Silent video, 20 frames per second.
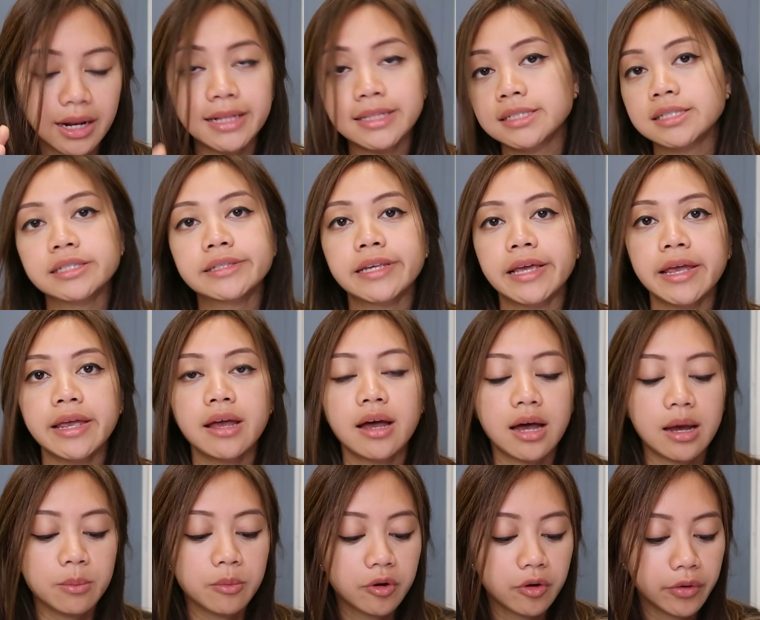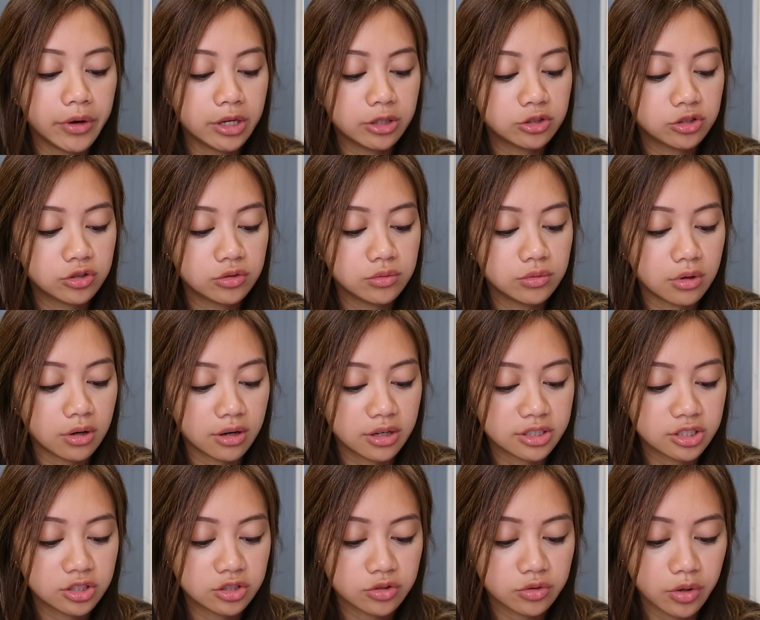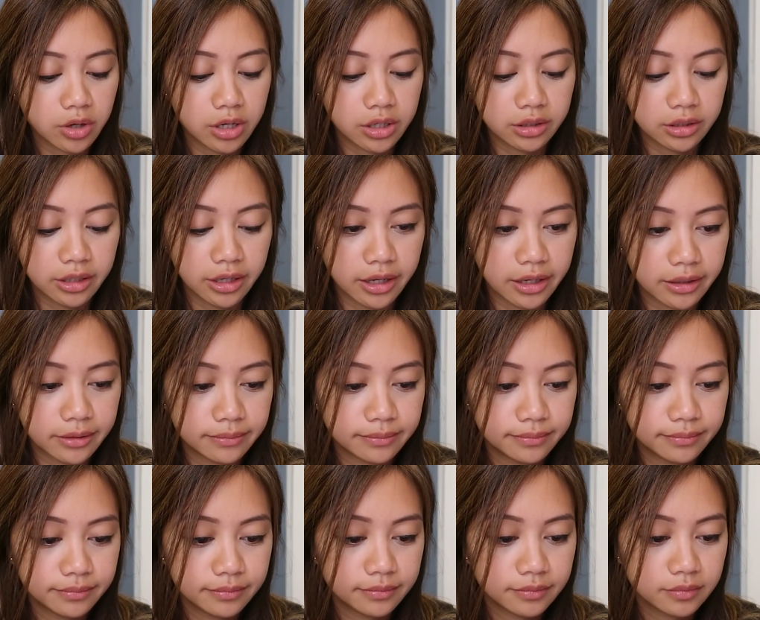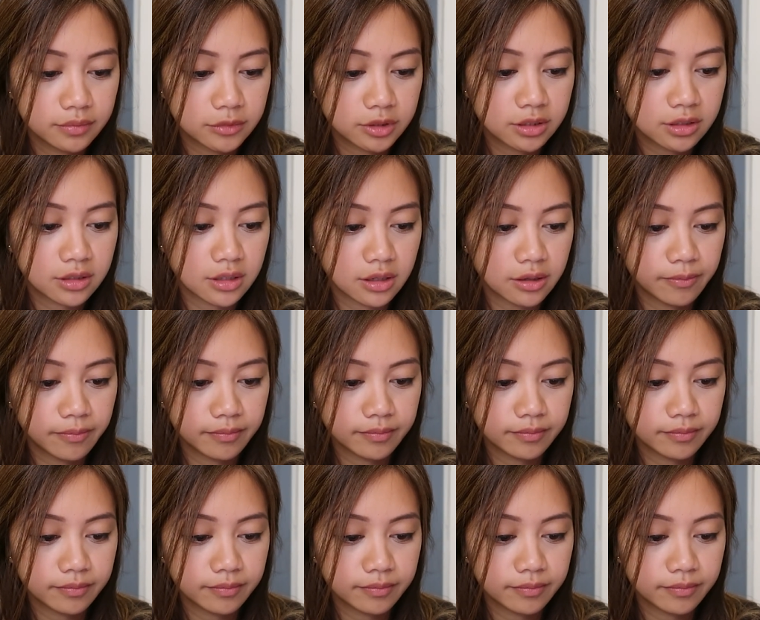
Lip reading: let's say I'm going to Australia. Let's see.